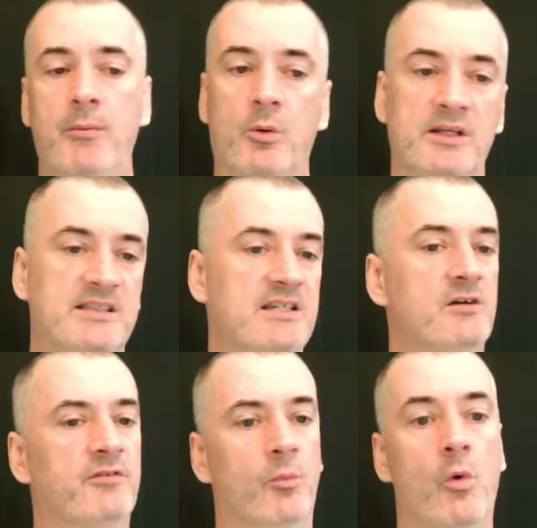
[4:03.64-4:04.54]
want to steal
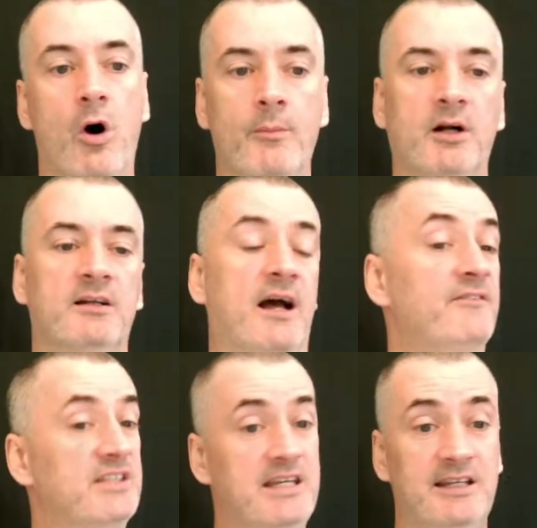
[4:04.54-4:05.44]
from Walmart. I've
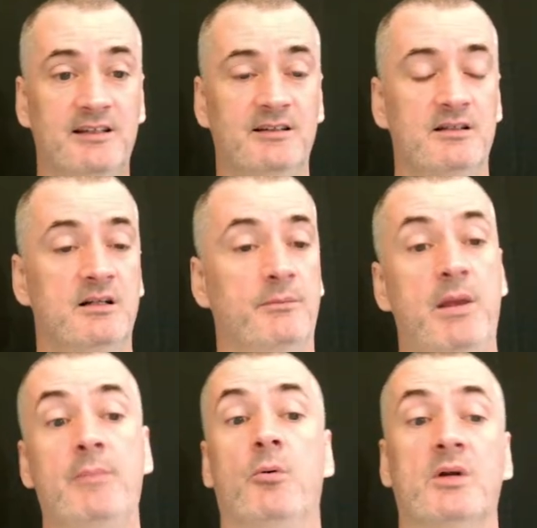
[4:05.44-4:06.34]
seen it.
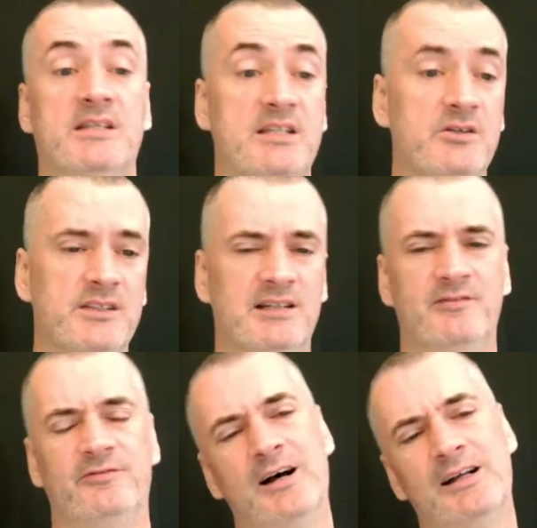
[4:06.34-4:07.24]
People want to steal
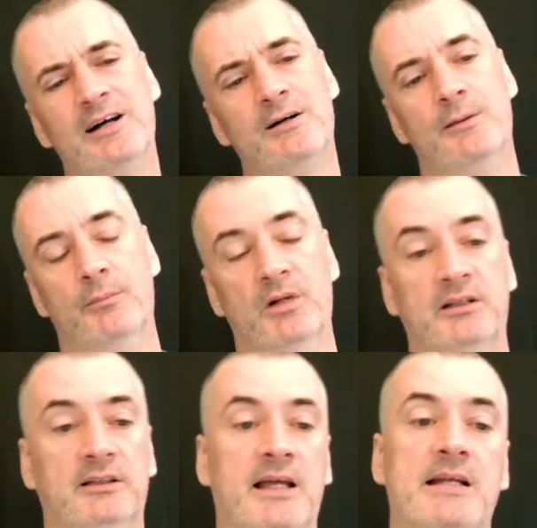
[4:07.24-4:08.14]
stuff. Fuck them.
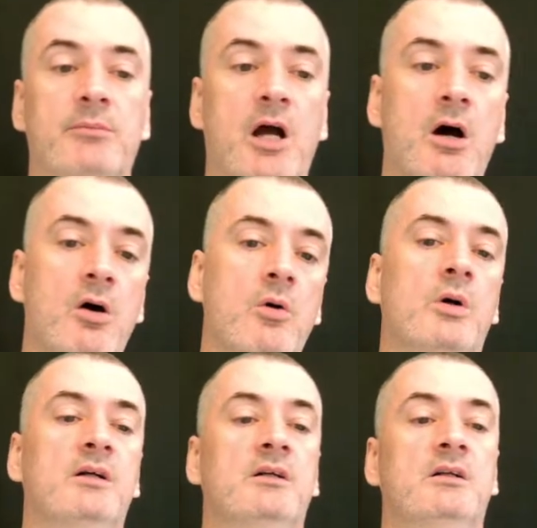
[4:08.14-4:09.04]
Let them go.
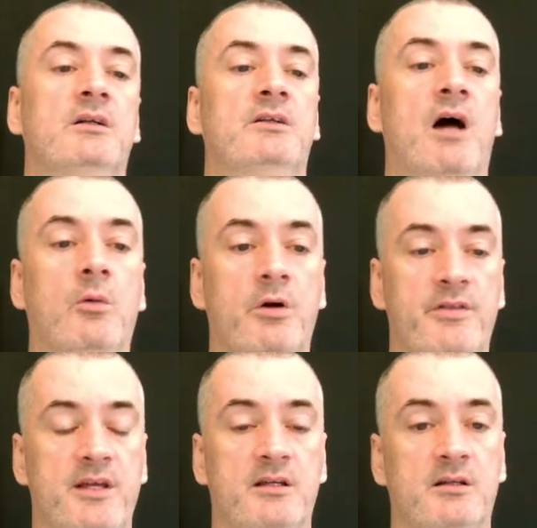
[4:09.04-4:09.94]
Not worth
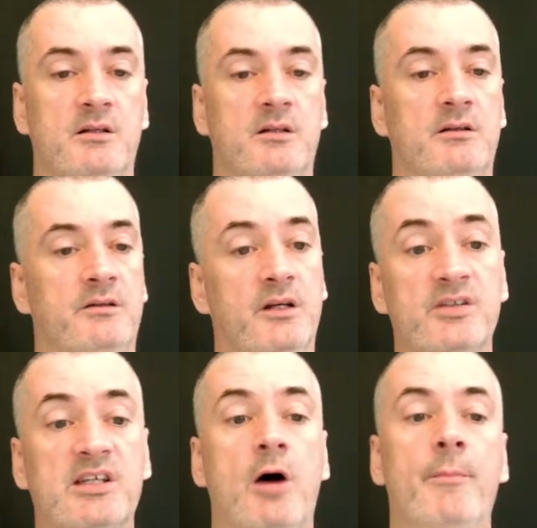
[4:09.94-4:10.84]
it. They're
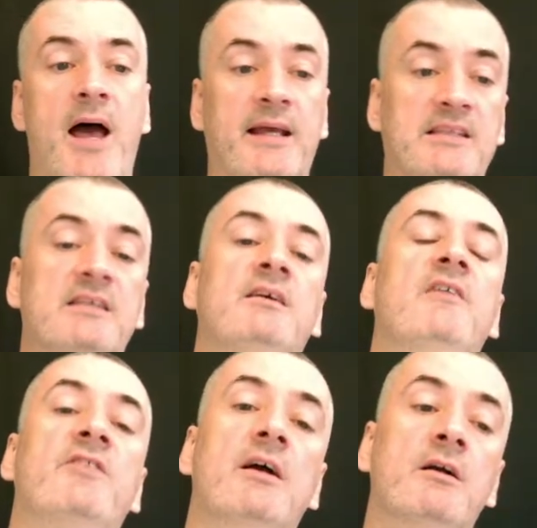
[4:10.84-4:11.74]
scumbags.
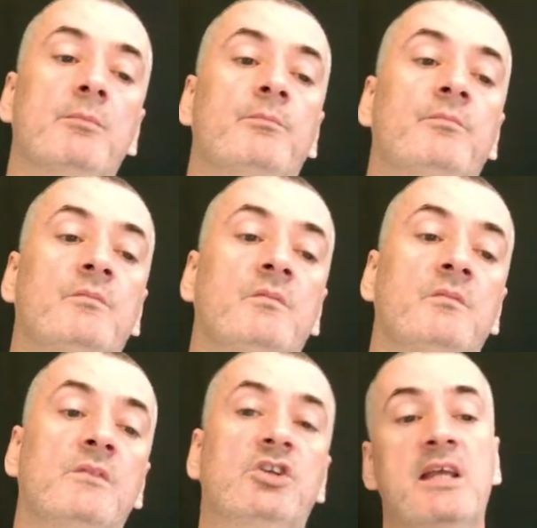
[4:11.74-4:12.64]
If they're
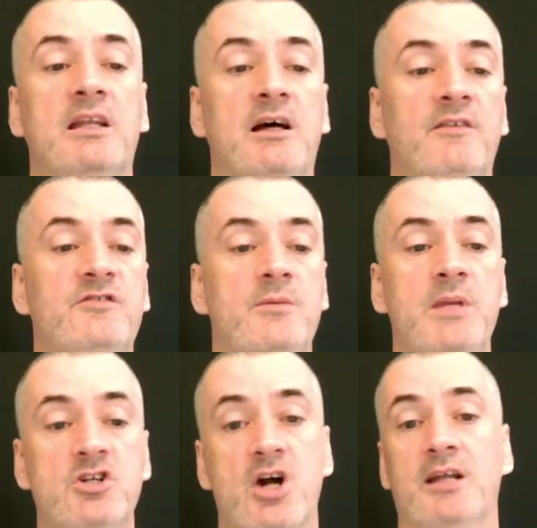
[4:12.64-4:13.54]
cheap enough to
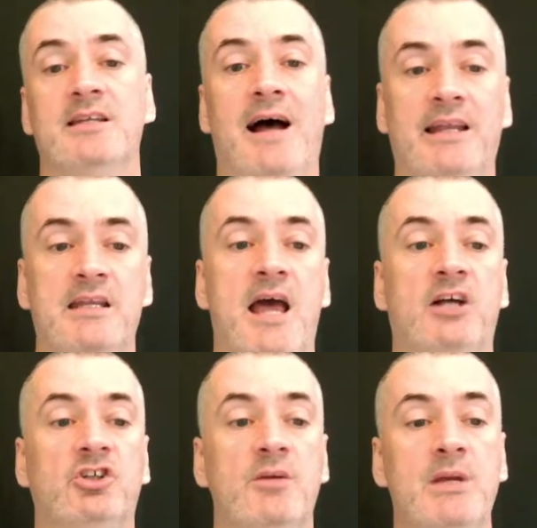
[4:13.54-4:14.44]
be trying to dine and
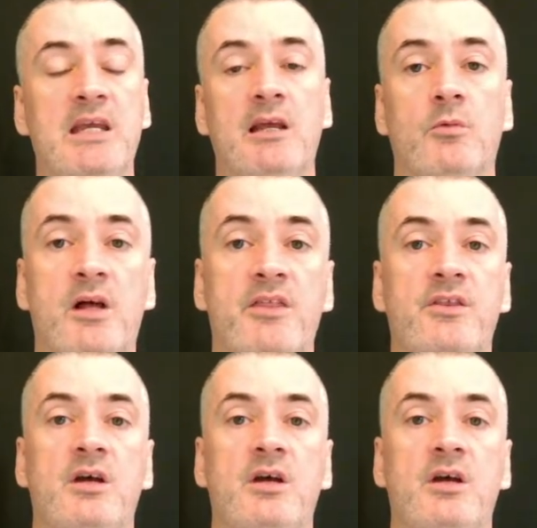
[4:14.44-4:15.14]
dash to begin with,